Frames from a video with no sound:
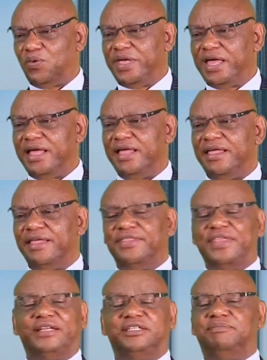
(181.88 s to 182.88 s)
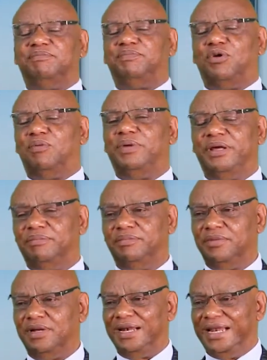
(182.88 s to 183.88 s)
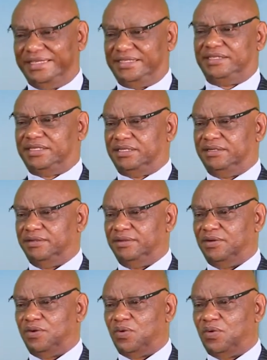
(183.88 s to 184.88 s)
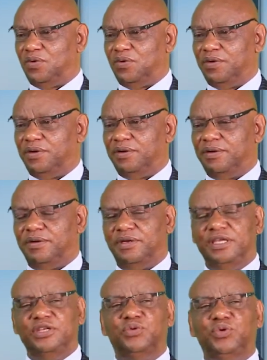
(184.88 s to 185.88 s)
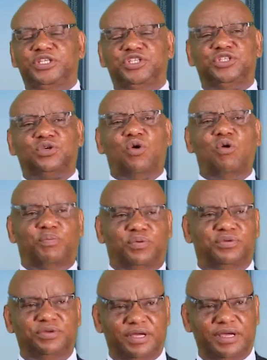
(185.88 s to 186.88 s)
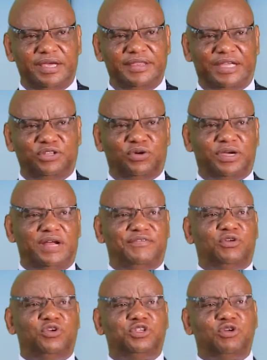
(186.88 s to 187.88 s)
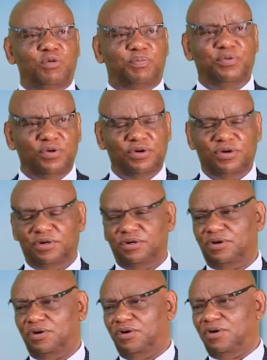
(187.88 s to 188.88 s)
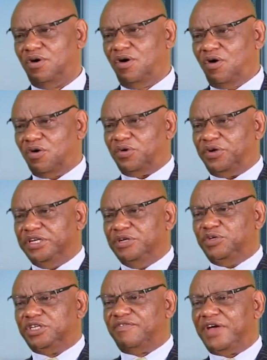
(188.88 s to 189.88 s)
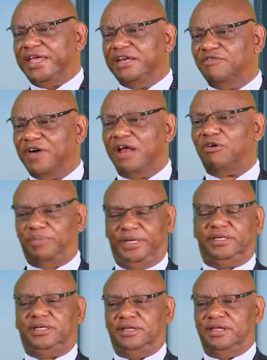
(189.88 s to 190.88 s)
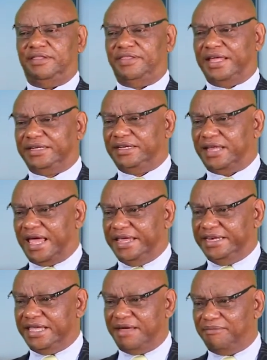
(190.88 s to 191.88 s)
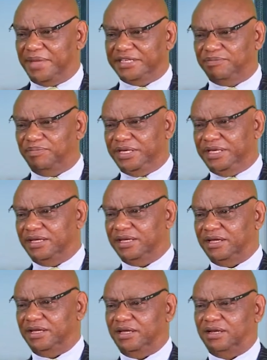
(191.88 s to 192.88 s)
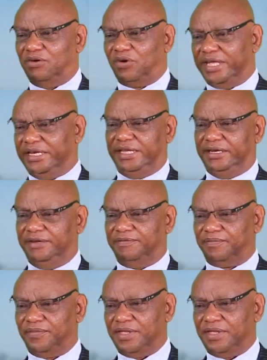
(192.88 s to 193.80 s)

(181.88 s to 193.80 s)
where that problem rests, in which scope, either geographical scope or in whichever environment that idea must be located.